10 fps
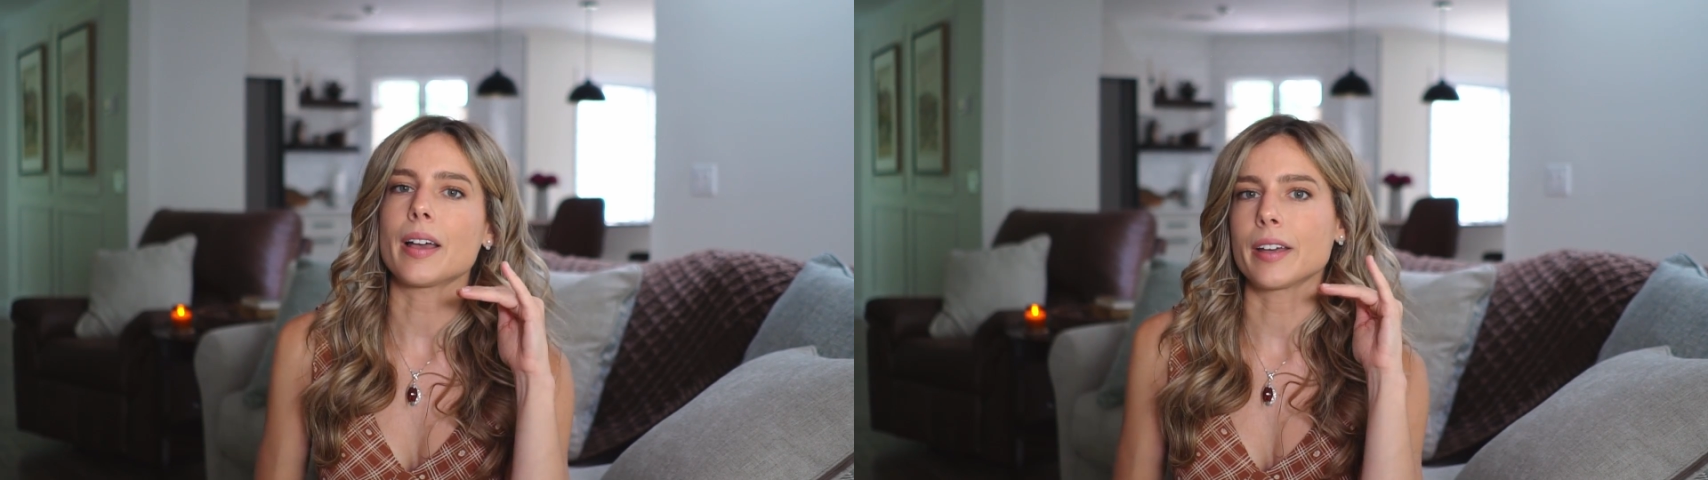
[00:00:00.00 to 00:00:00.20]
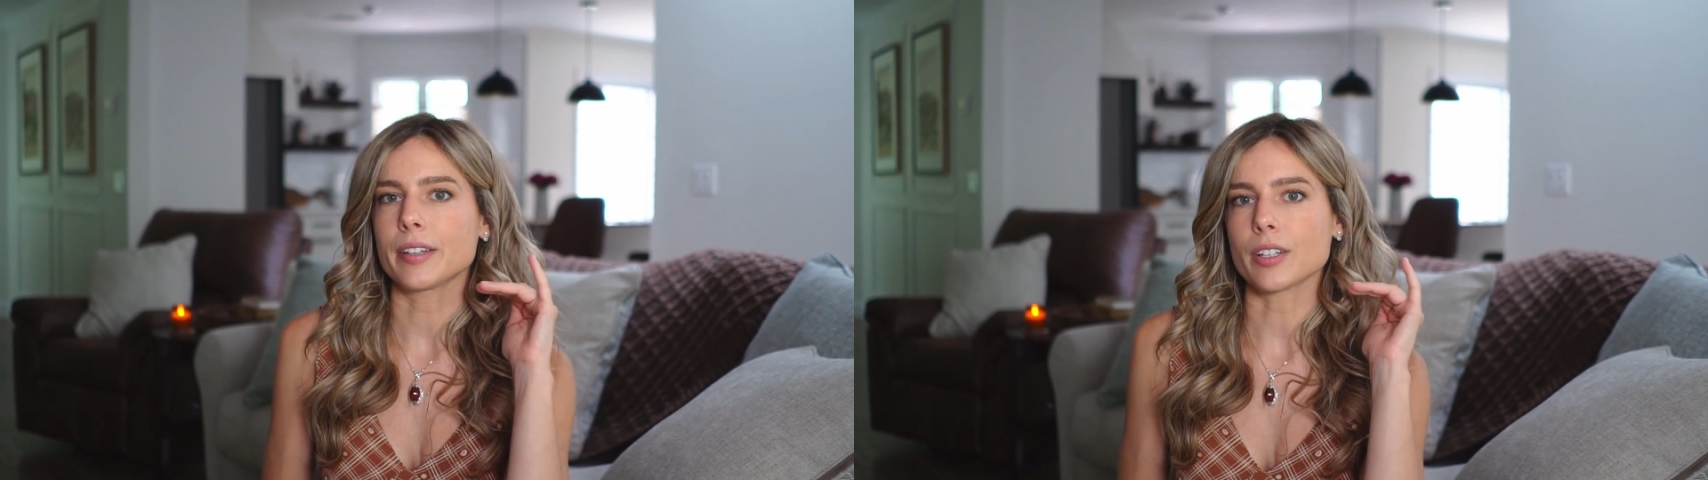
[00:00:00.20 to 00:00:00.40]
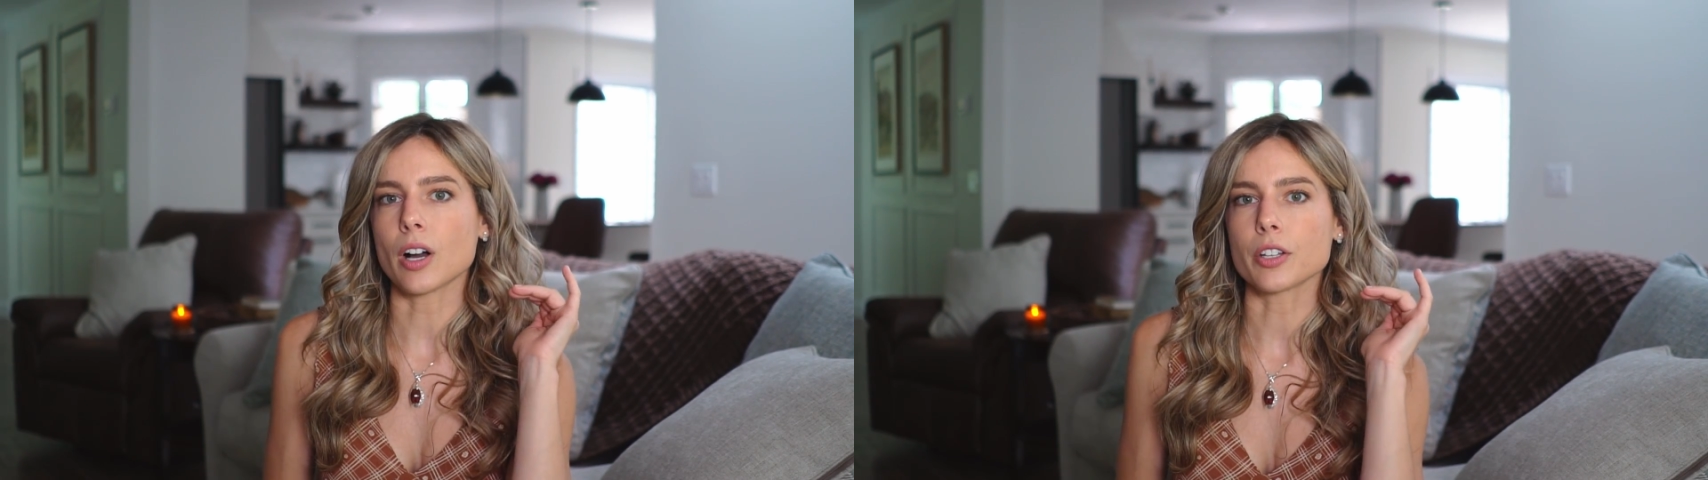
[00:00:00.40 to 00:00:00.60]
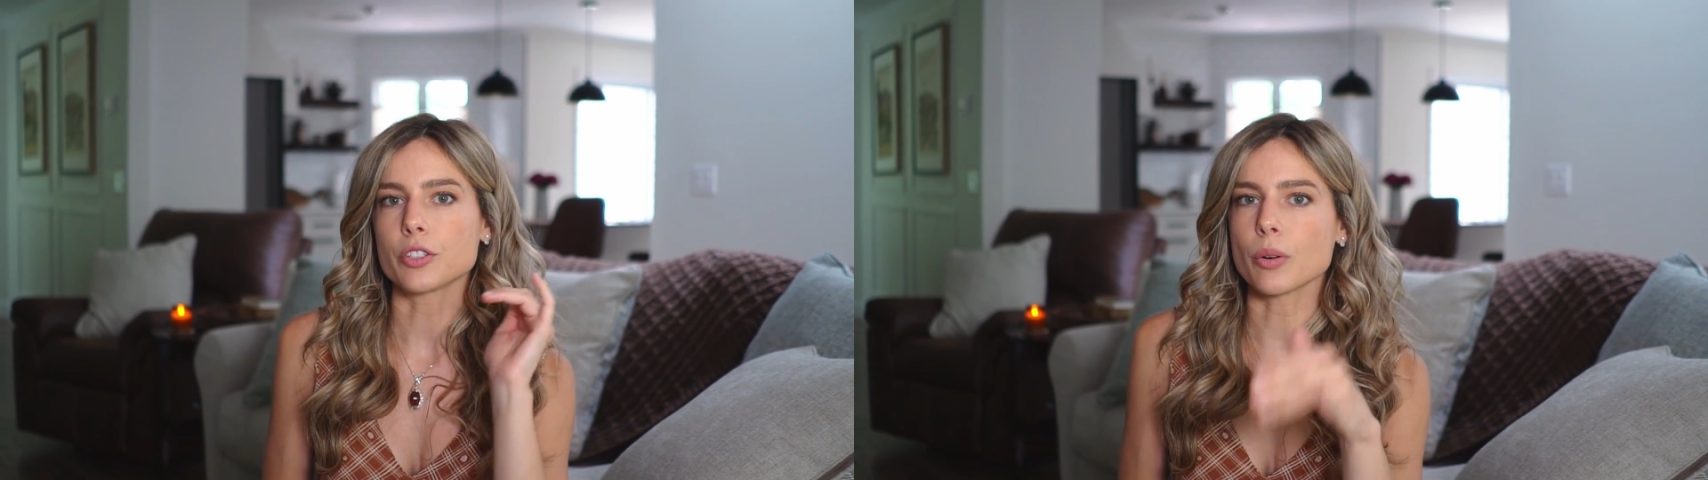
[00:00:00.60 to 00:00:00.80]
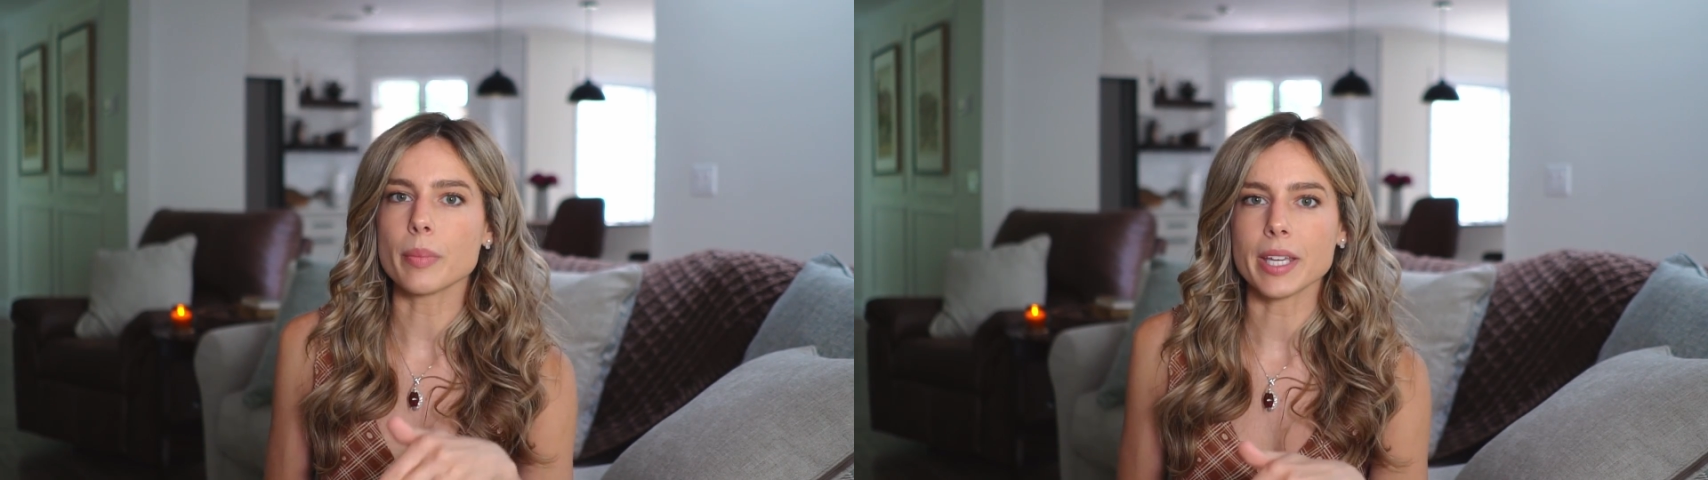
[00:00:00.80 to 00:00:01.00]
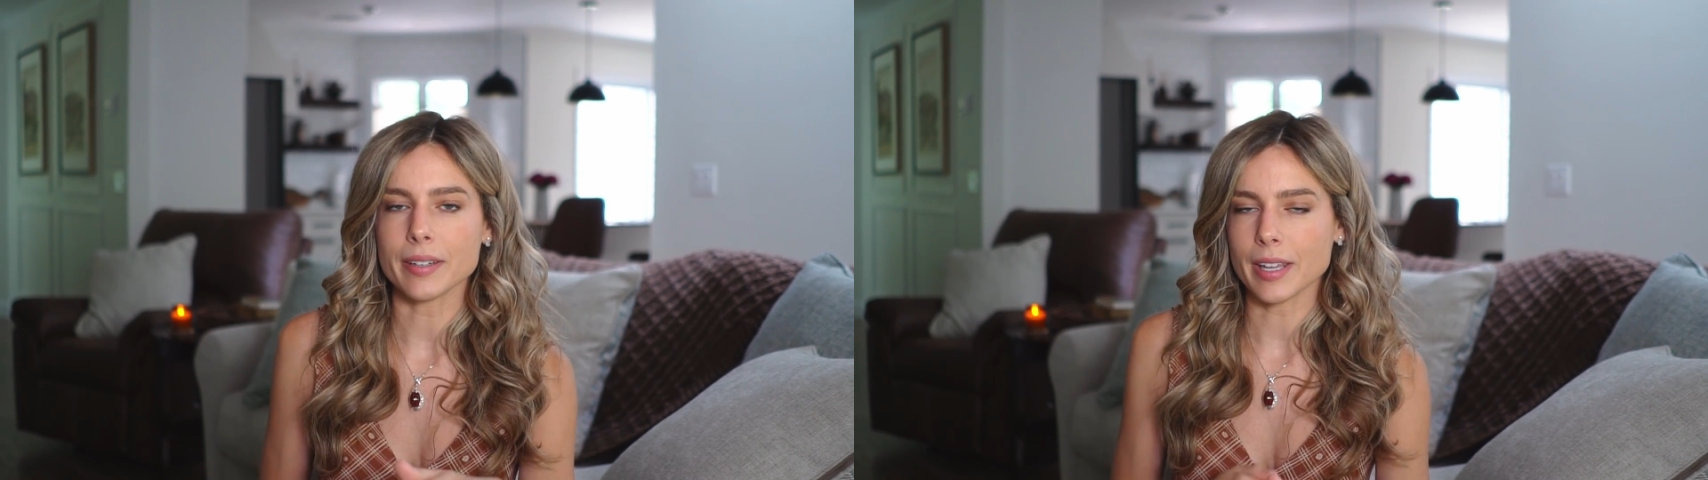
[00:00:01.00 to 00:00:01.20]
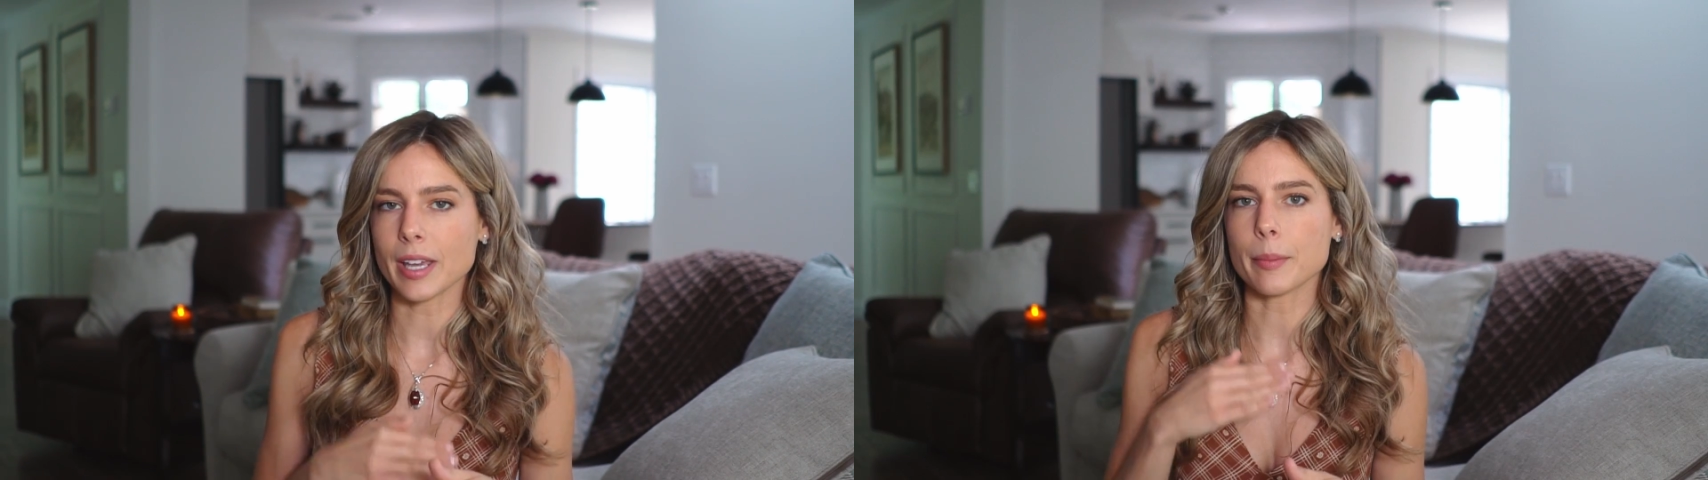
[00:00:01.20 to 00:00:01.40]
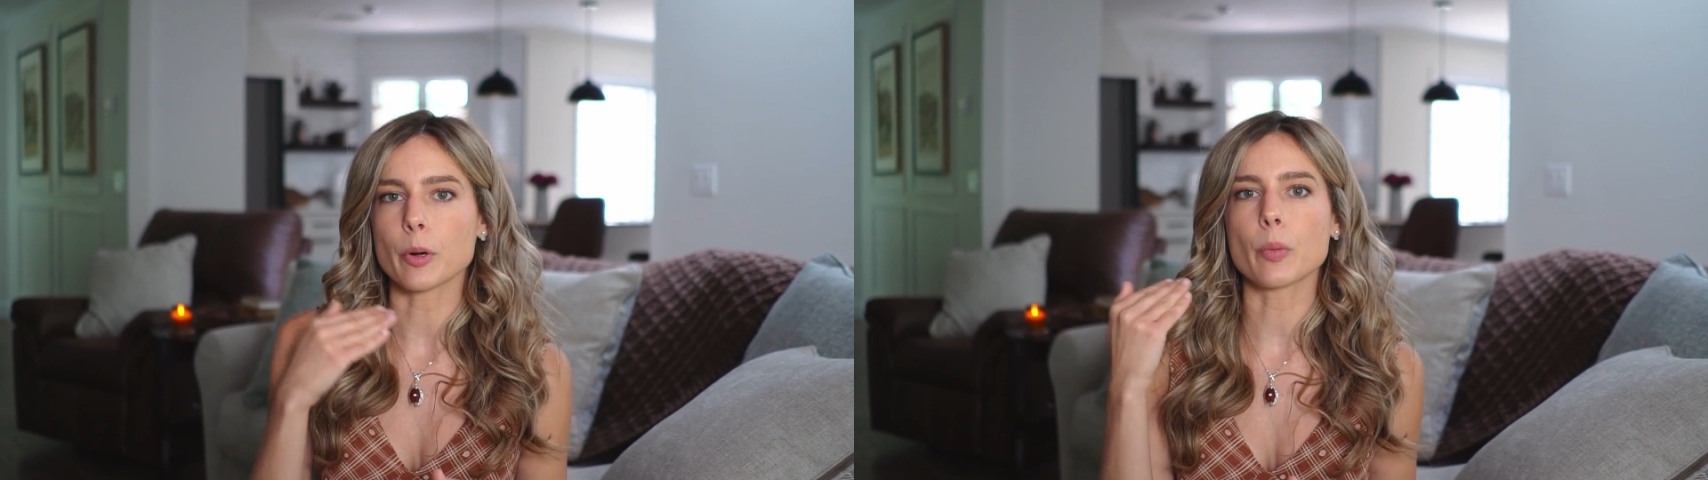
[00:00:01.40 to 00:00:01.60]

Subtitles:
and on a domain name